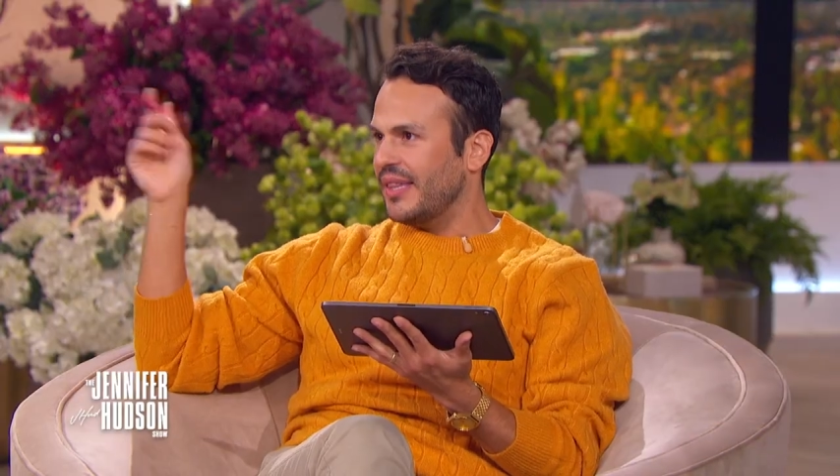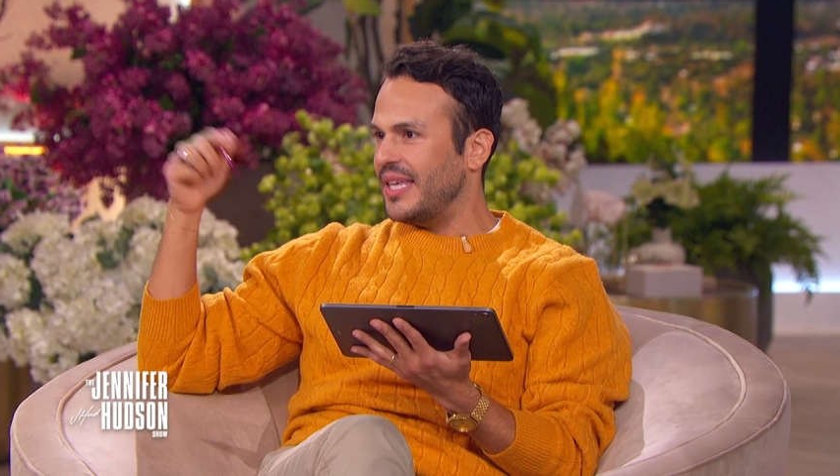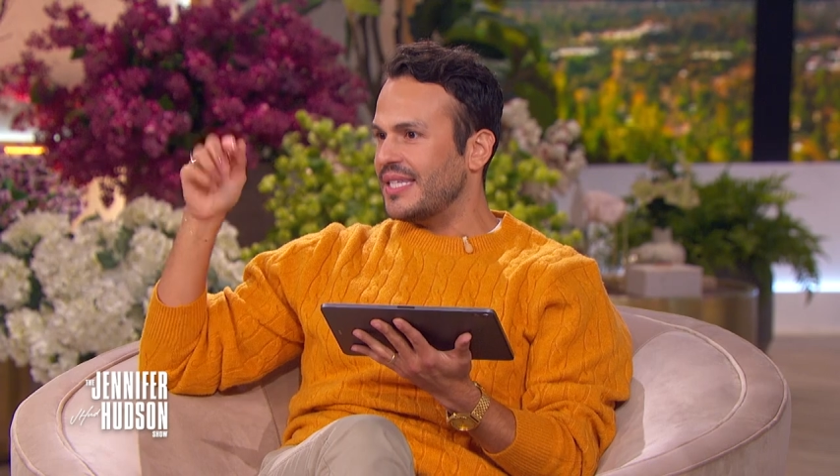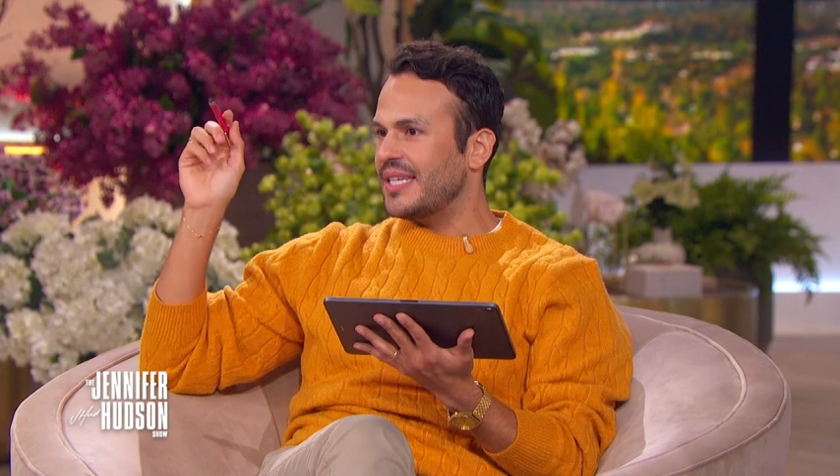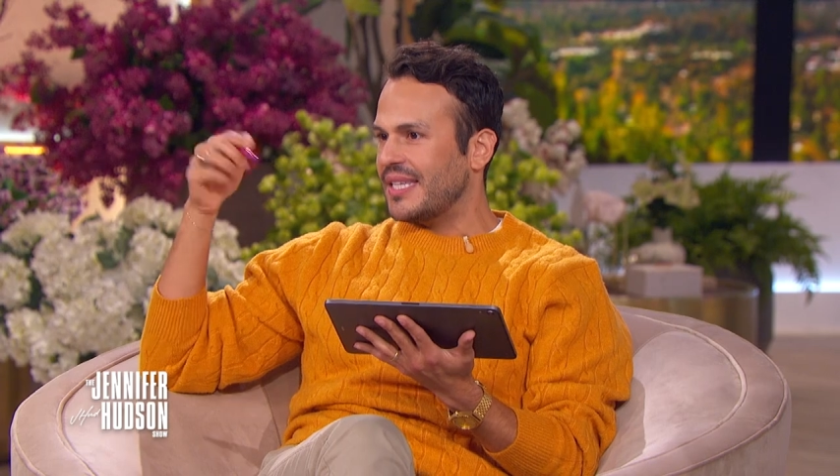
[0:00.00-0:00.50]

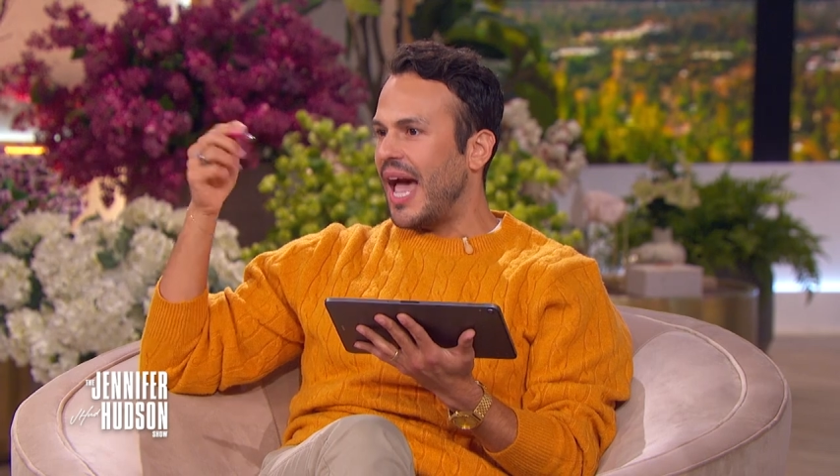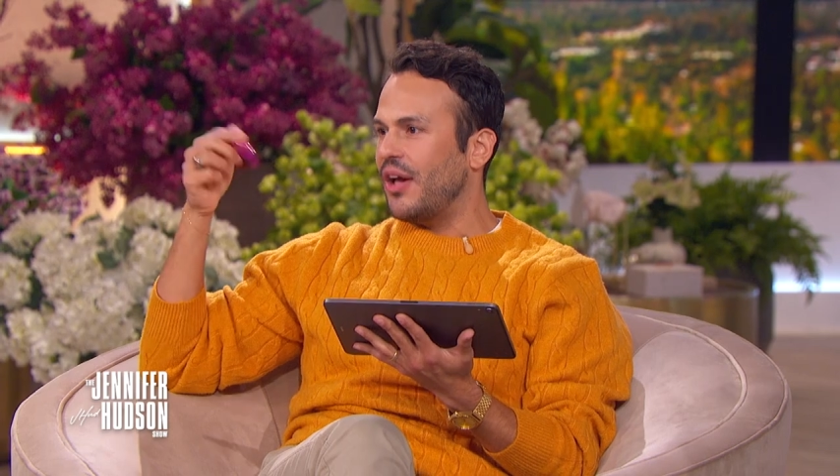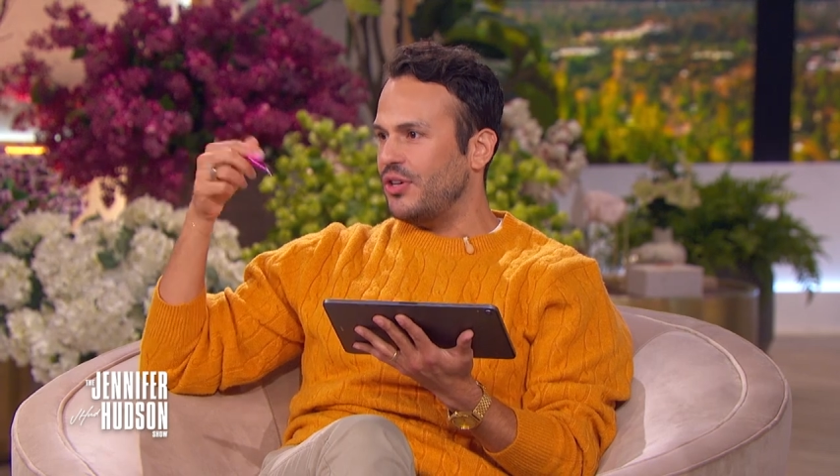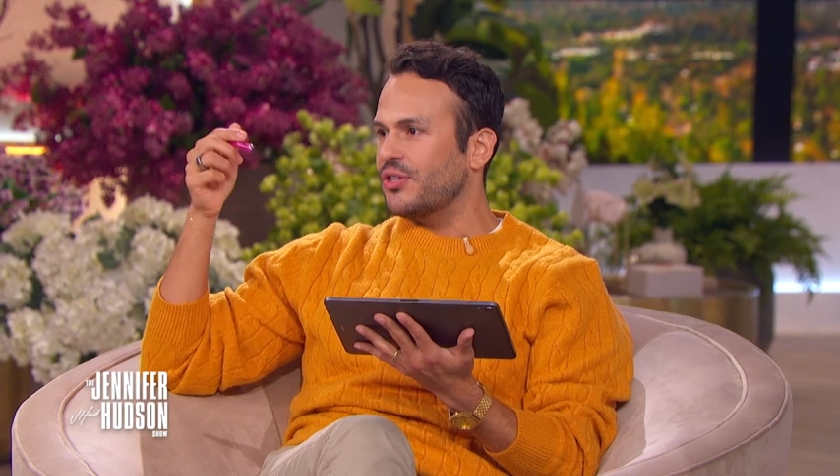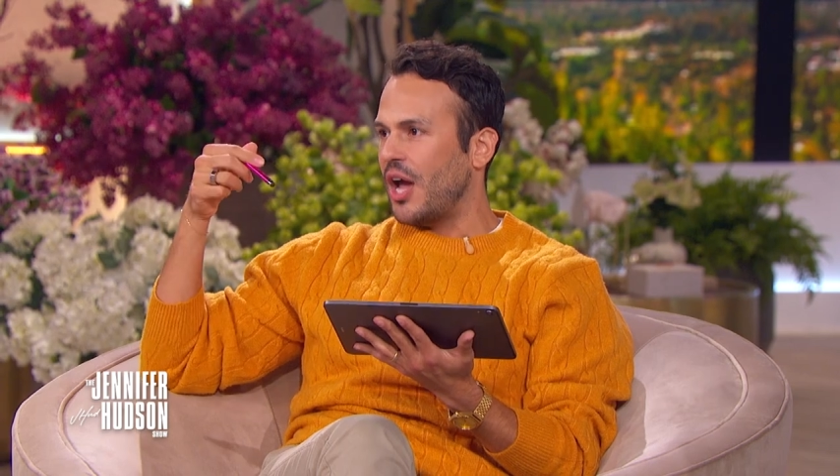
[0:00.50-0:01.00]
This is how
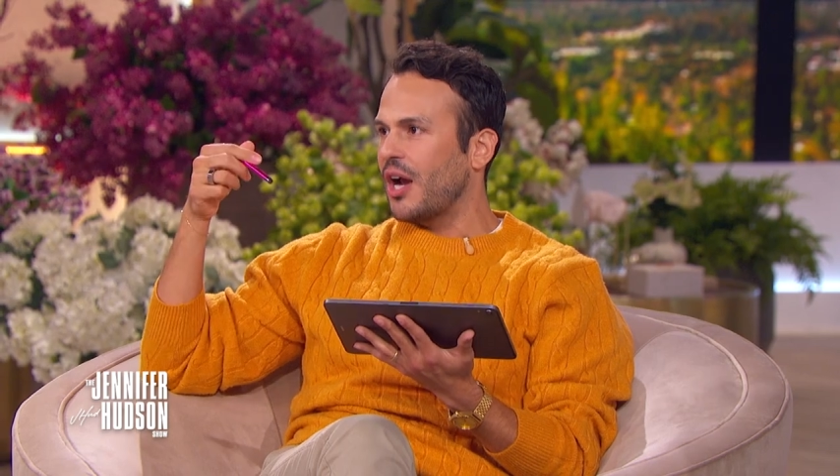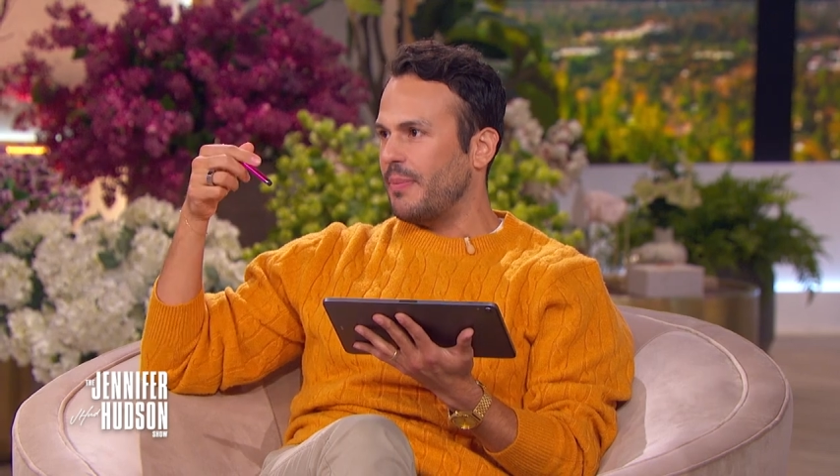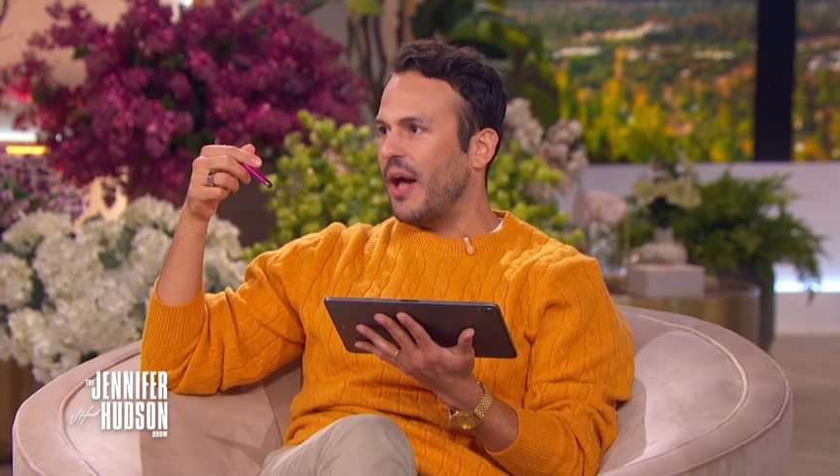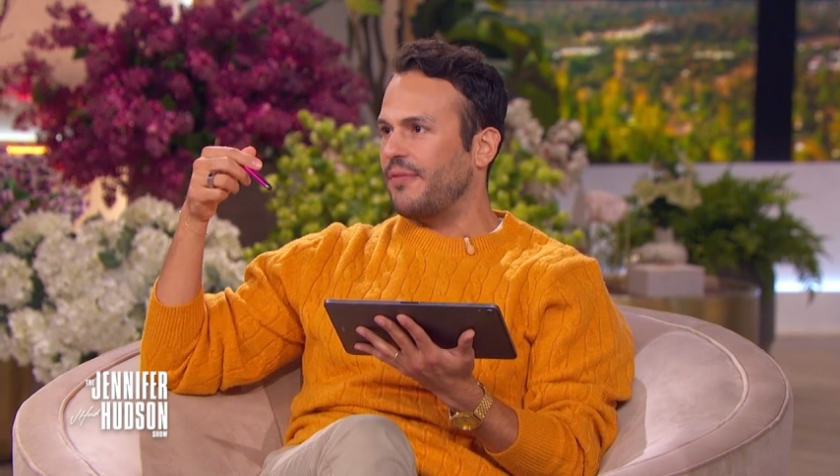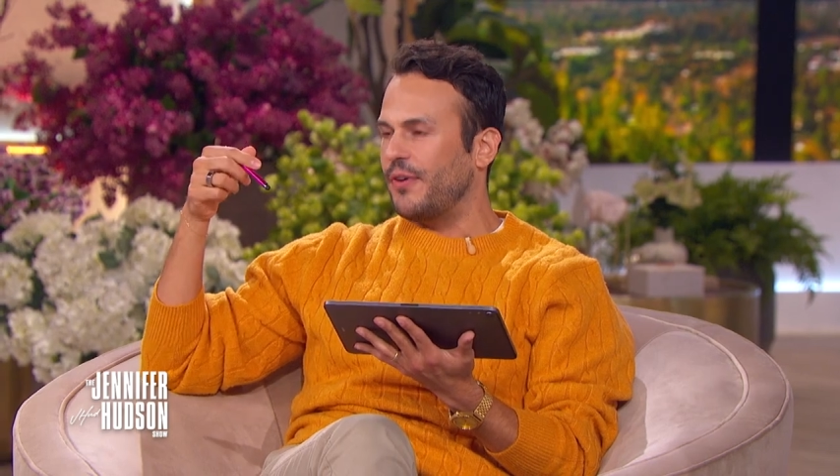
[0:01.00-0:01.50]
you talk
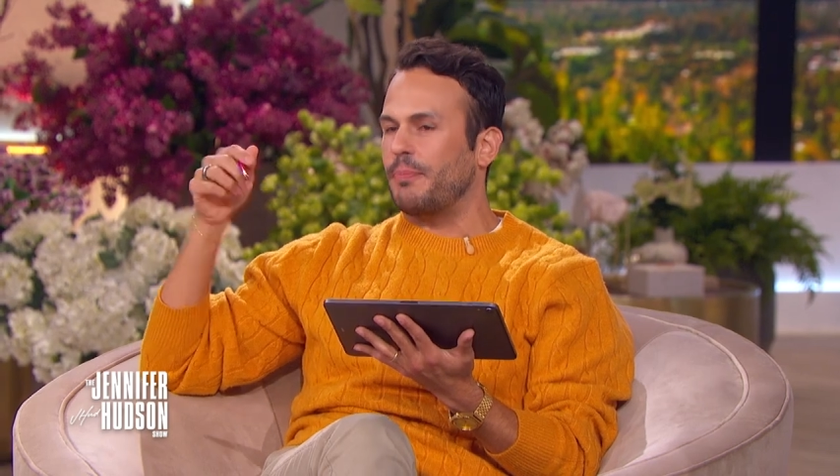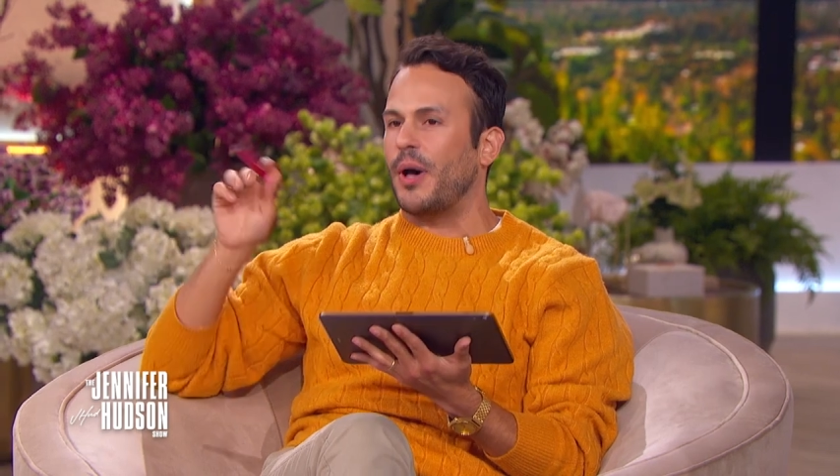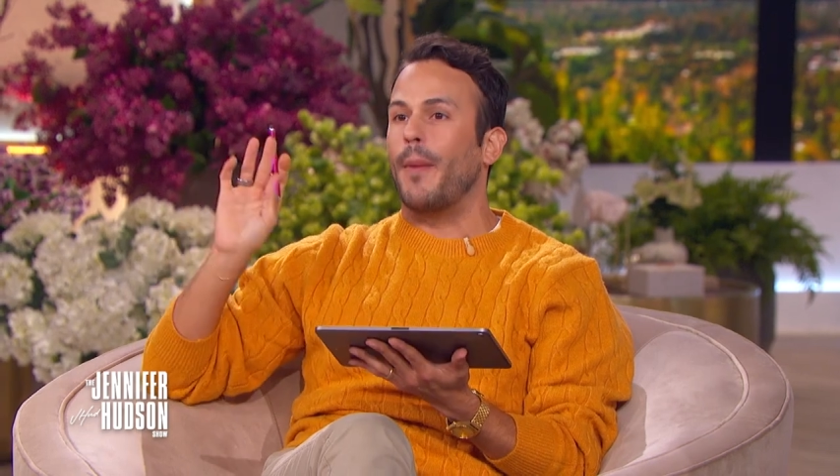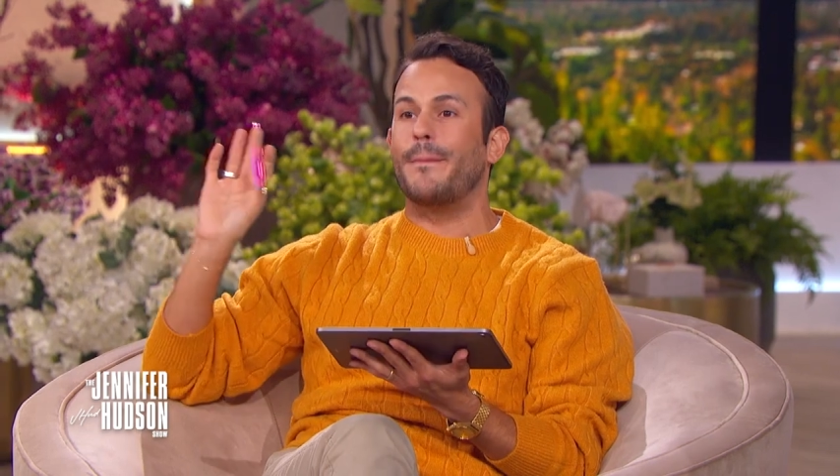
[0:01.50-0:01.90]
about football.